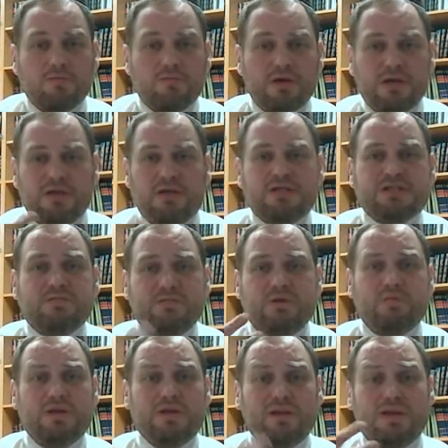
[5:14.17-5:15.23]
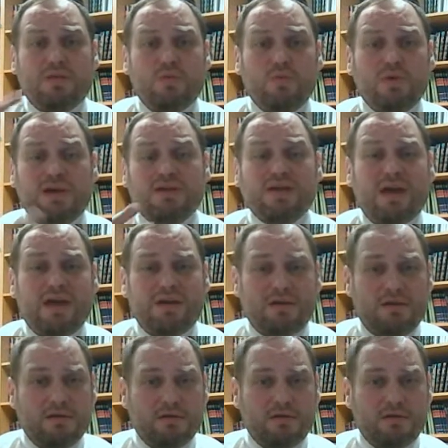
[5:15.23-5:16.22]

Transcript: but it needs to be relit, reignited,